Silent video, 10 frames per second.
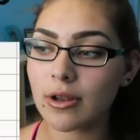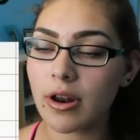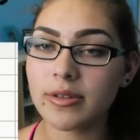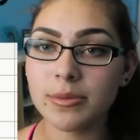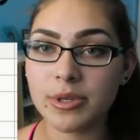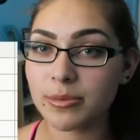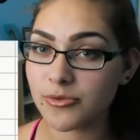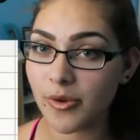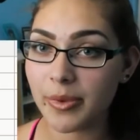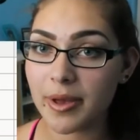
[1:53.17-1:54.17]
lot of symptoms
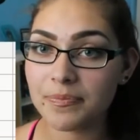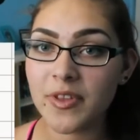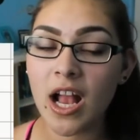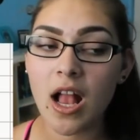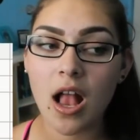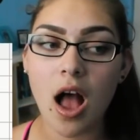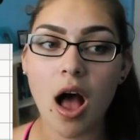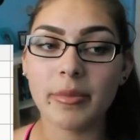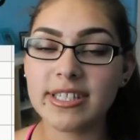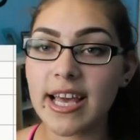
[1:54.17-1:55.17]
from it,
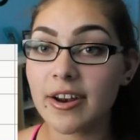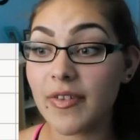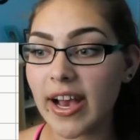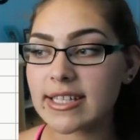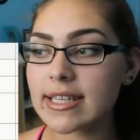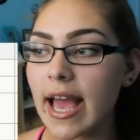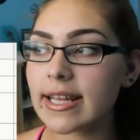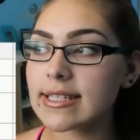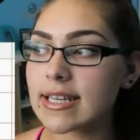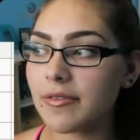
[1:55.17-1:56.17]
and side effects
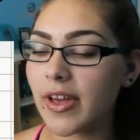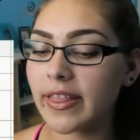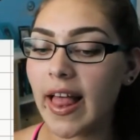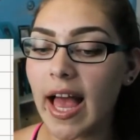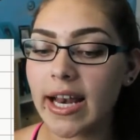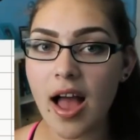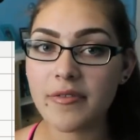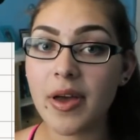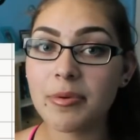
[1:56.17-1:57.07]
and stuff like that. I have